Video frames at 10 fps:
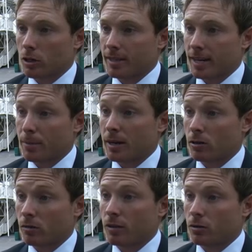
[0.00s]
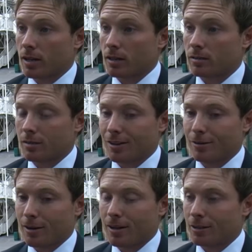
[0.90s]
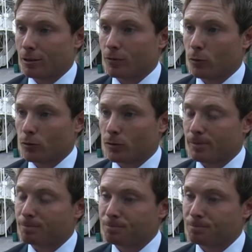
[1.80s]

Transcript: you know getting back on the field now. So uh, looking forward to it.